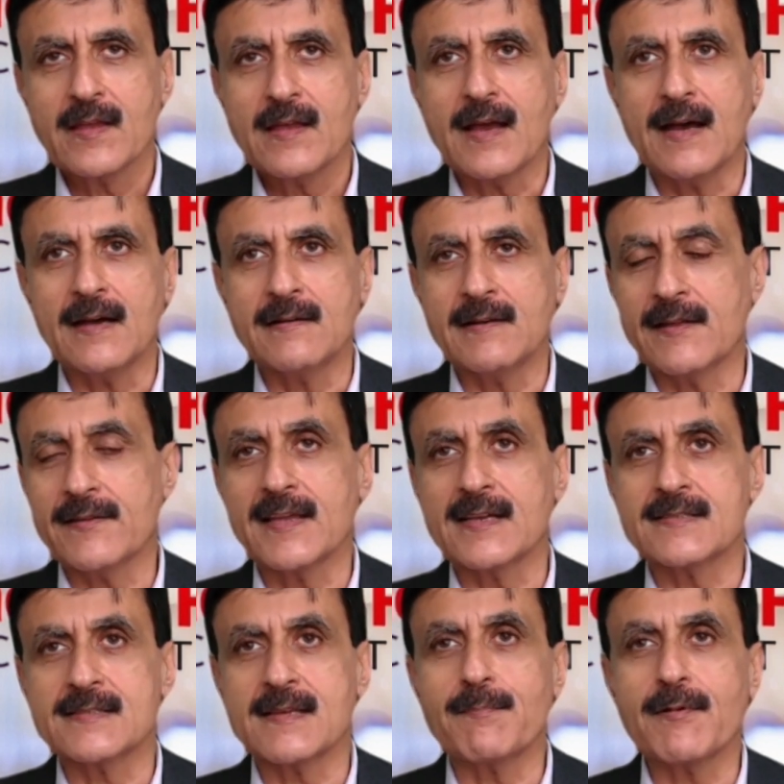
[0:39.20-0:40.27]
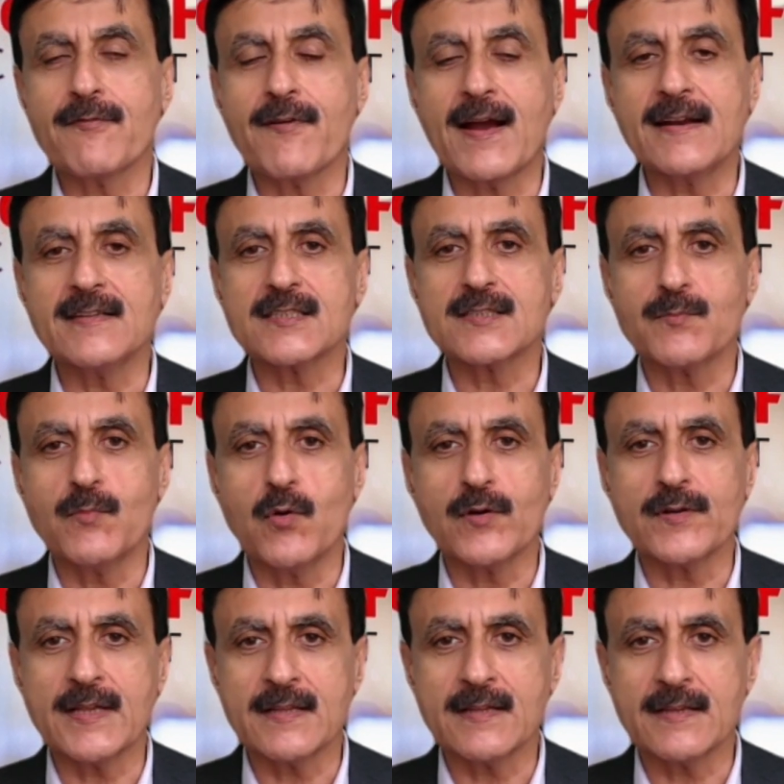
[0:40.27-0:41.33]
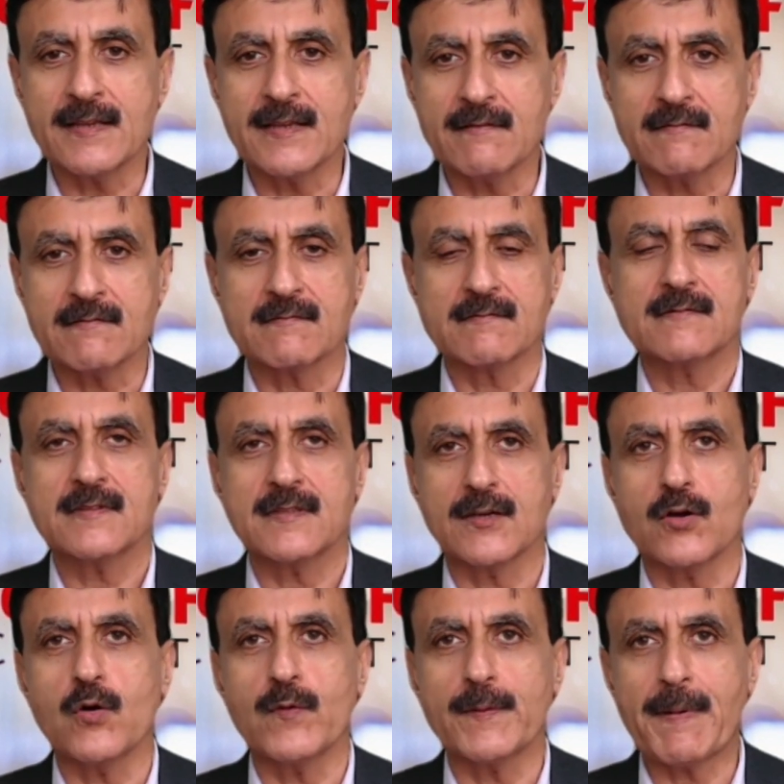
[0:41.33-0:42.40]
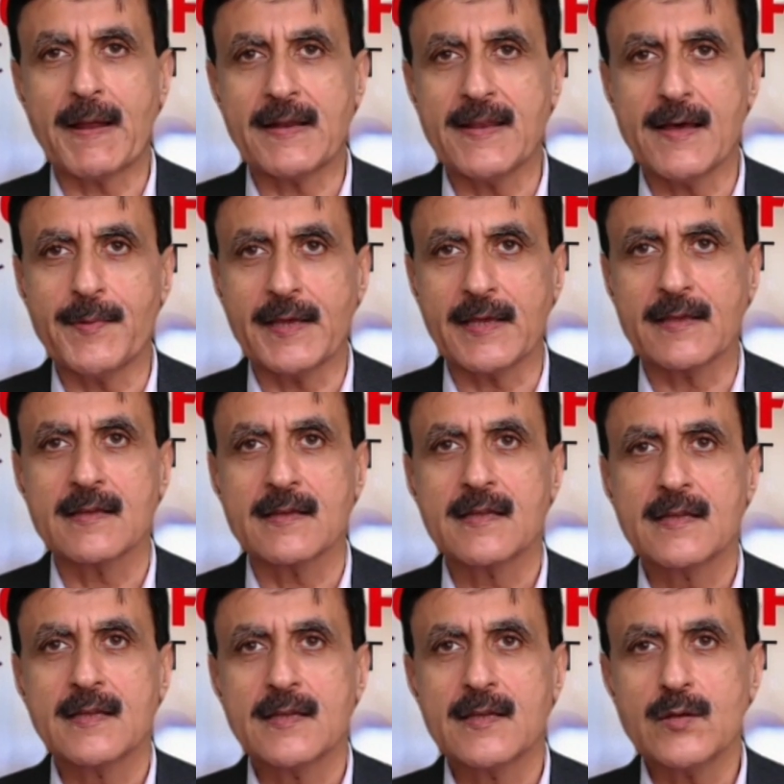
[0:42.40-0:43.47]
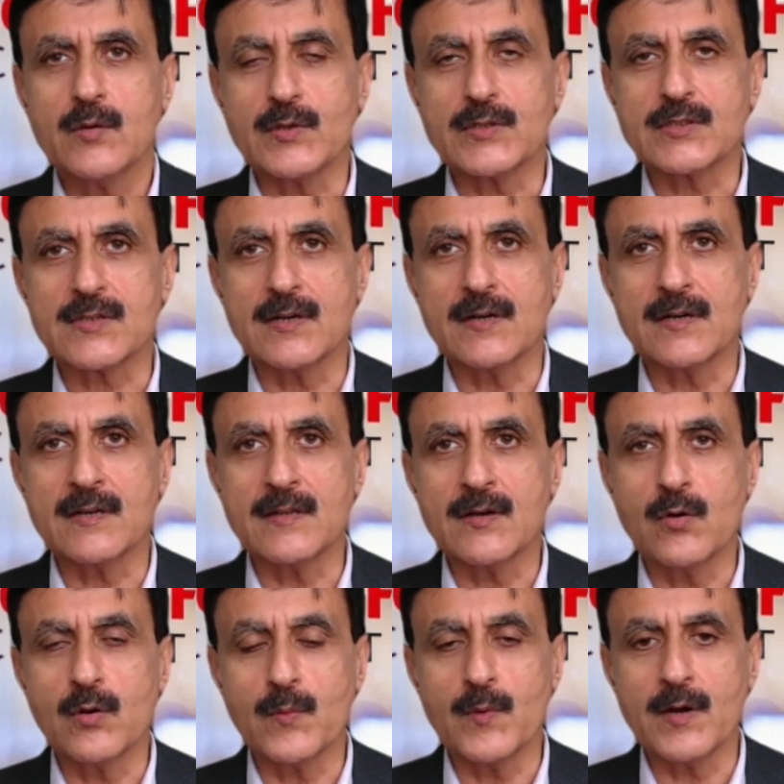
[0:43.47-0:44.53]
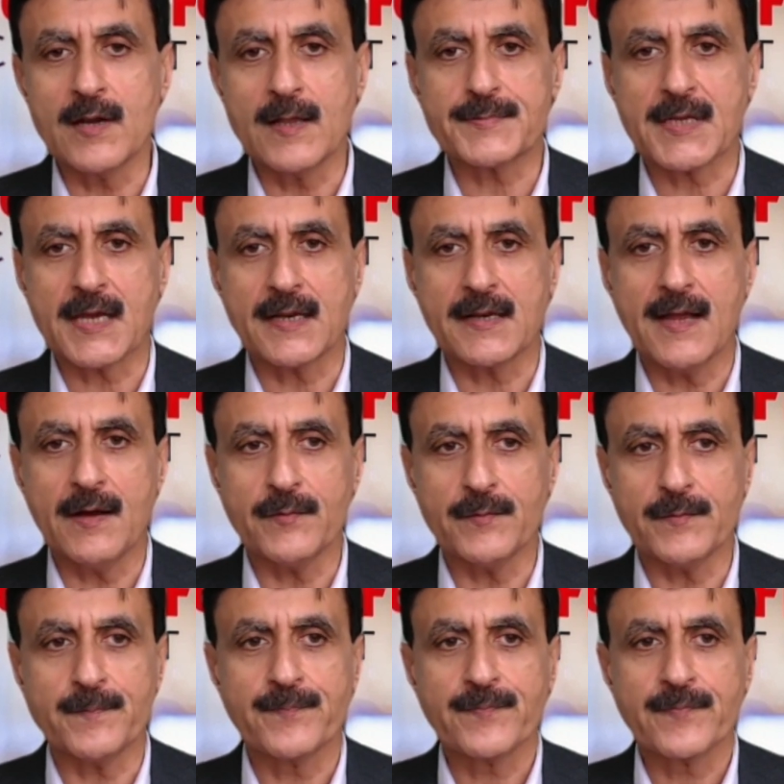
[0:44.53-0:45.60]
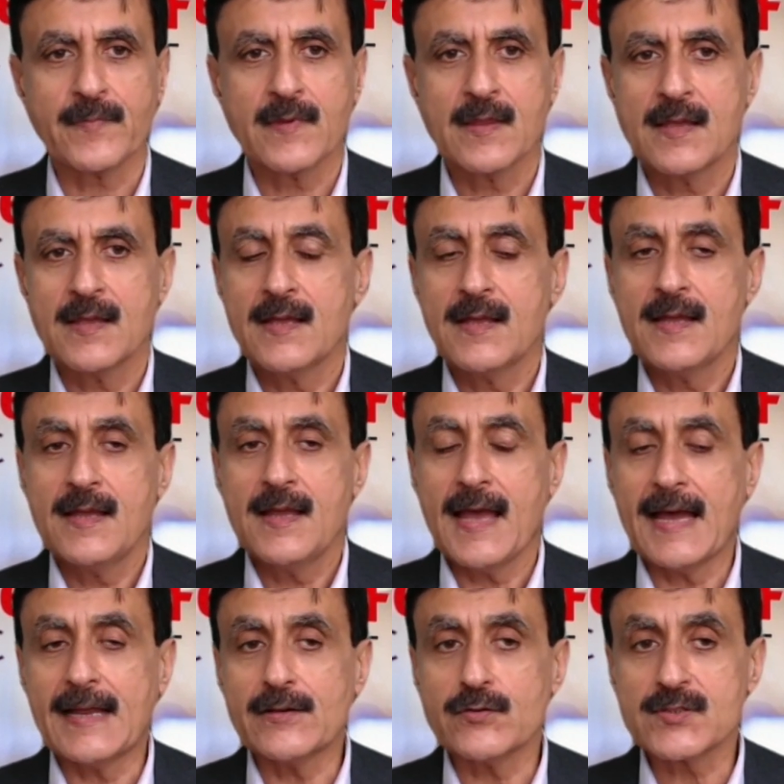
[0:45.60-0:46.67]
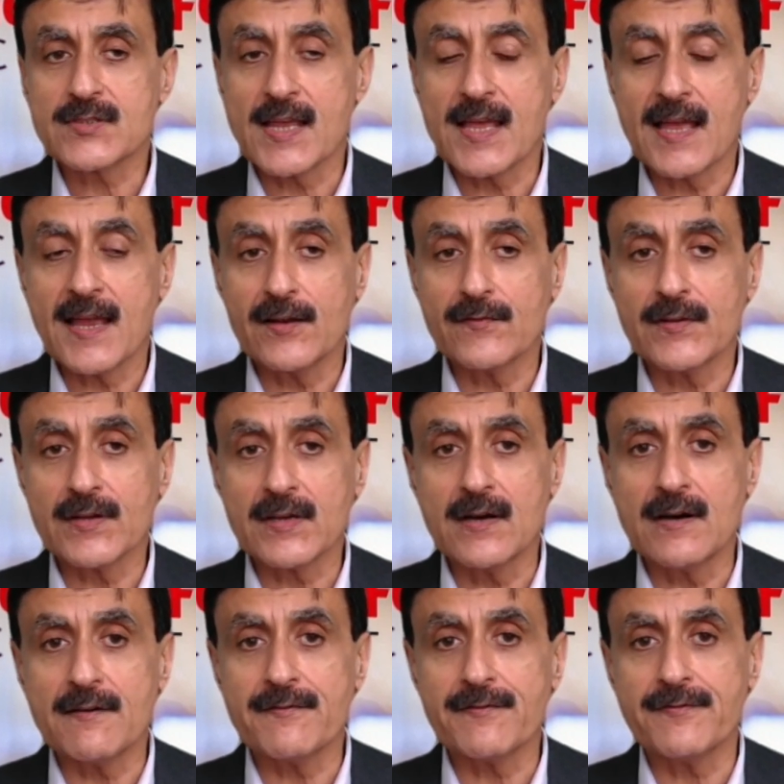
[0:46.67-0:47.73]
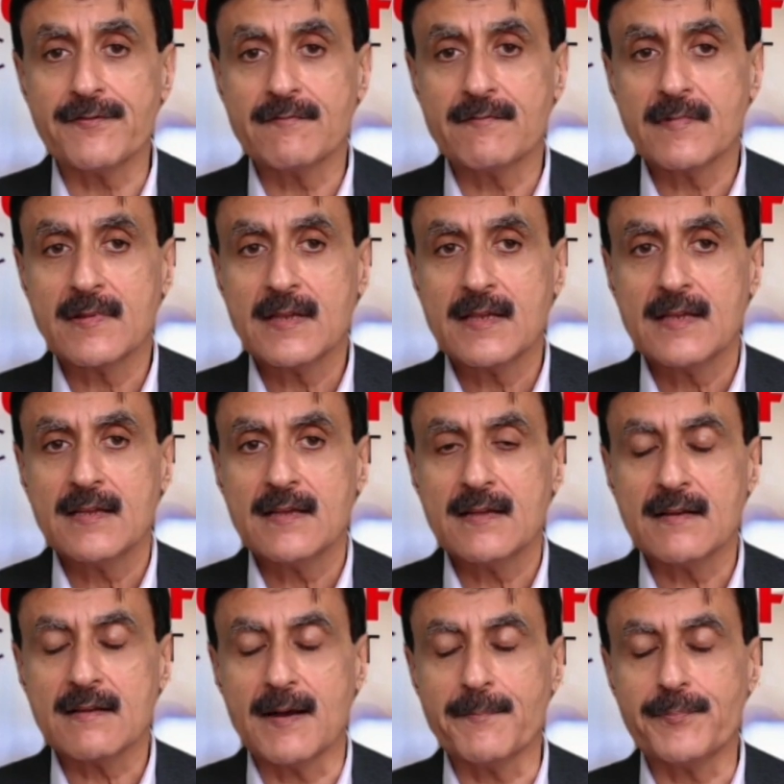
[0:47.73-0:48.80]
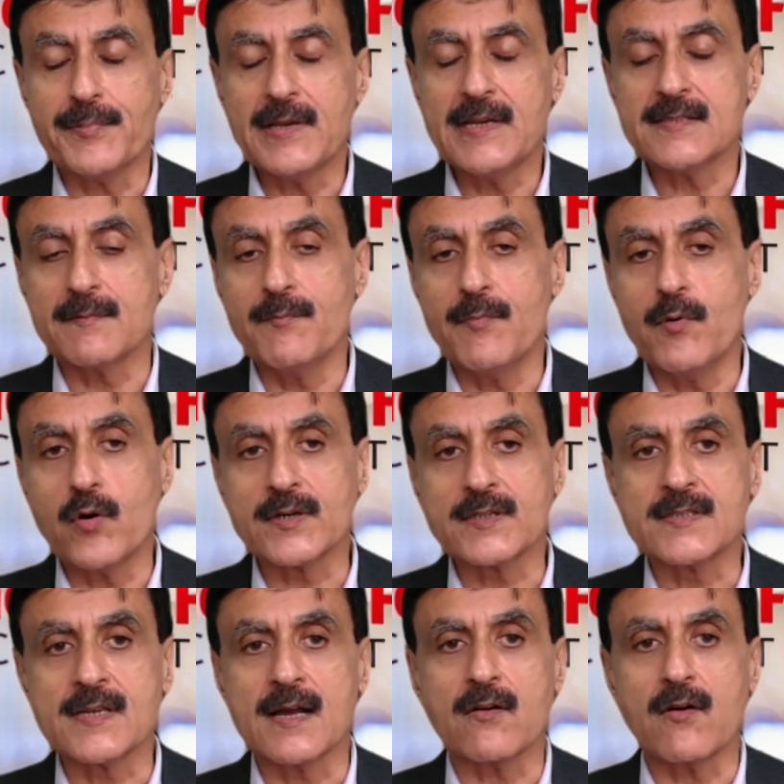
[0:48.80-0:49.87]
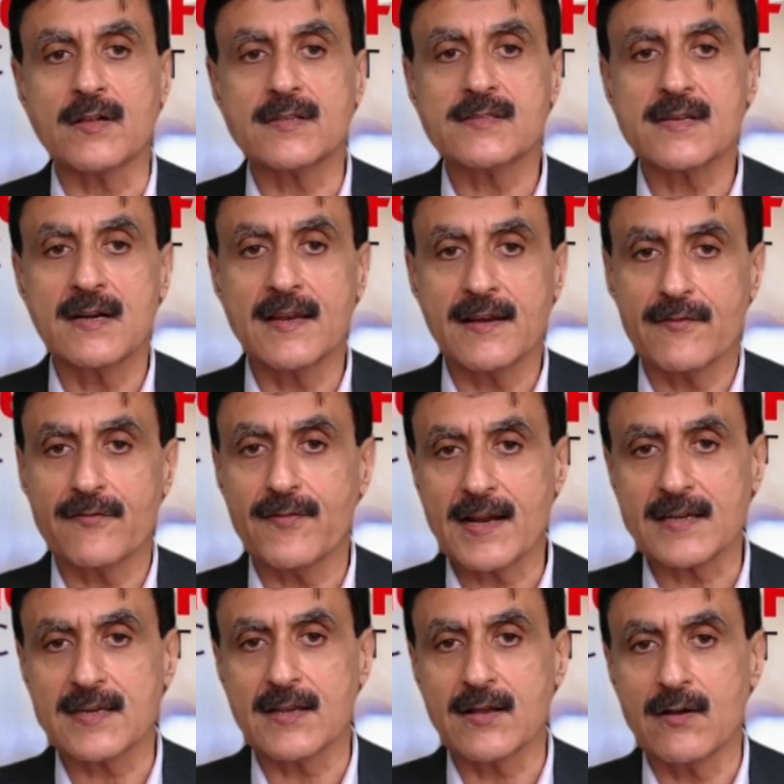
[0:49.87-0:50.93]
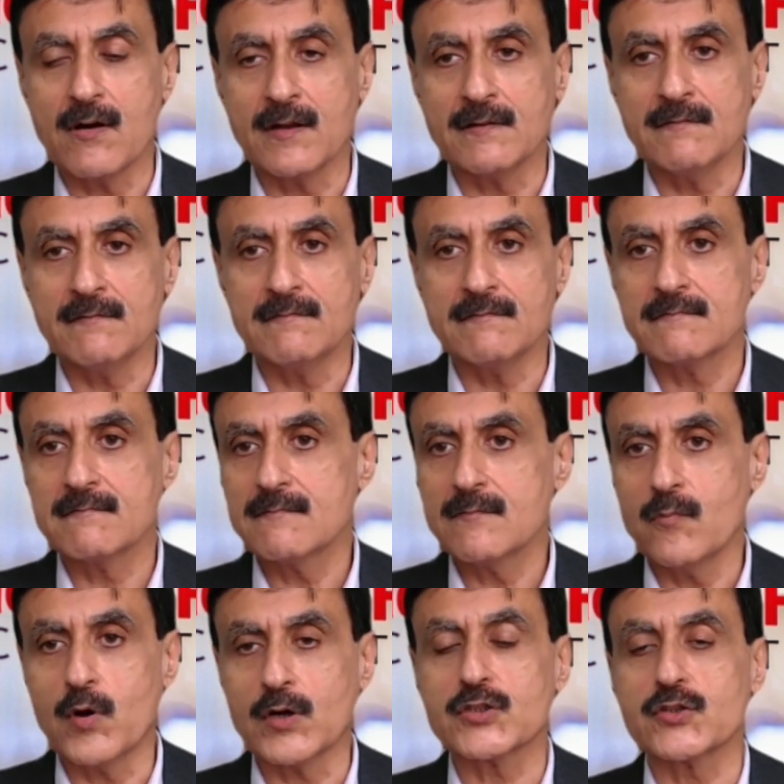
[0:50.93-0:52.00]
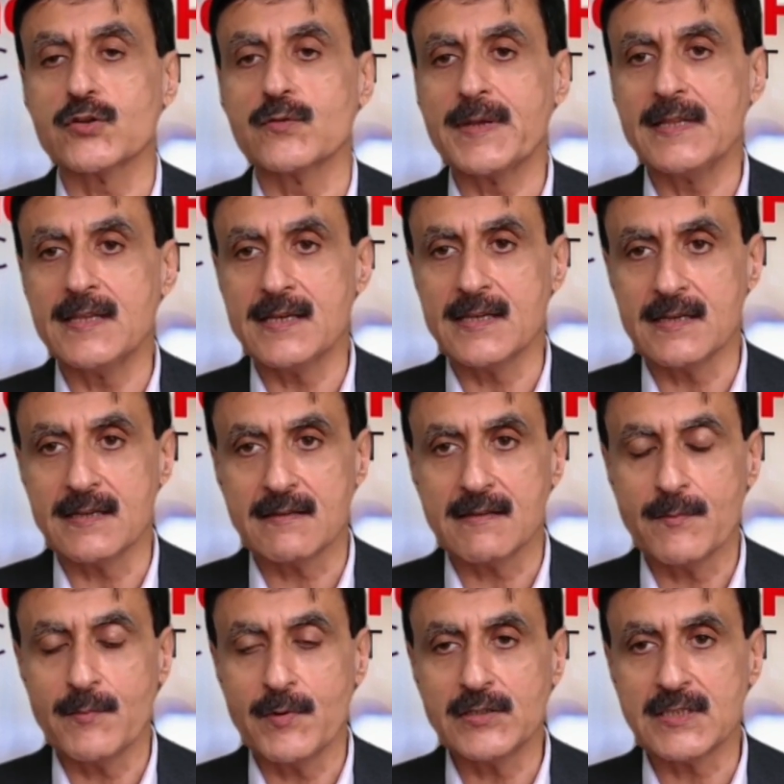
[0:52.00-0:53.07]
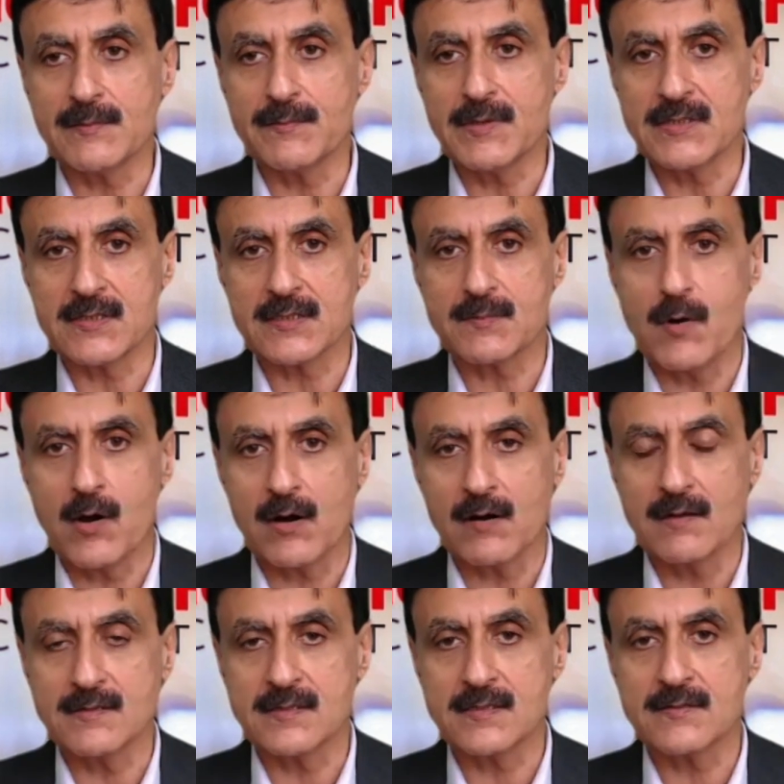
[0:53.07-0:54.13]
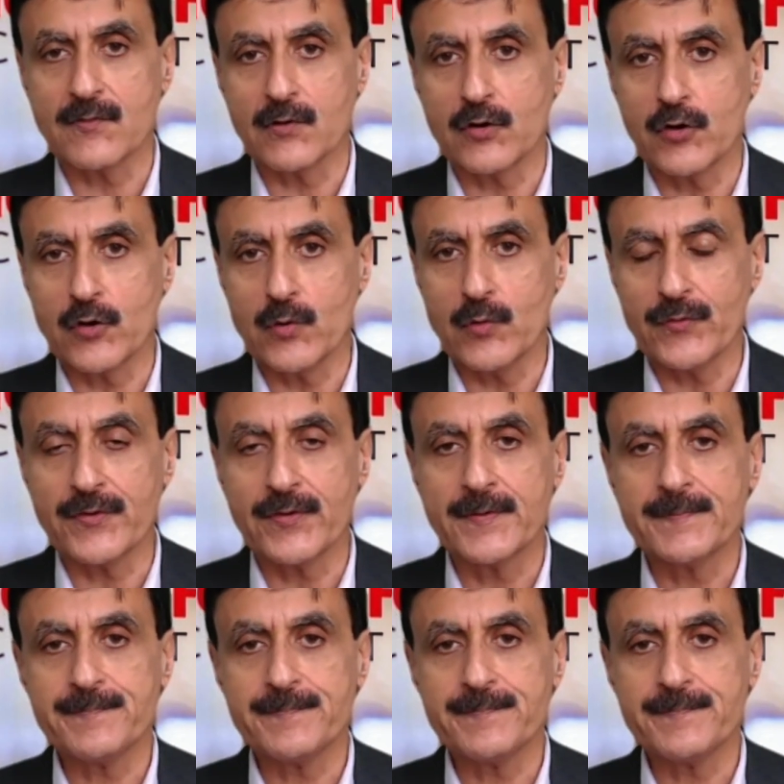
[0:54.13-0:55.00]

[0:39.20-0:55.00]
Nothing exemplified this more than the COVID pandemic, which turned the whole world upside down. And to stay ahead of the curve, companies and boards are constantly reflecting on what should be the emerging business models for growth.